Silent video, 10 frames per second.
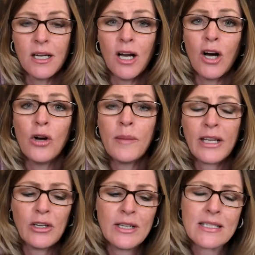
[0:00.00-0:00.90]
Oh my
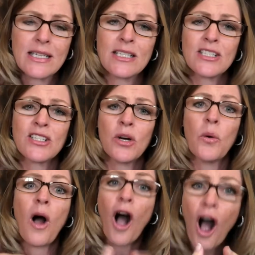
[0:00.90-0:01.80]
goodness, it's
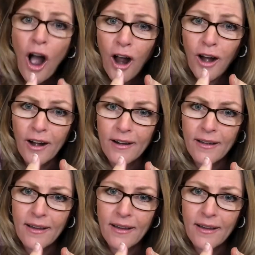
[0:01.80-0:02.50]
so hard.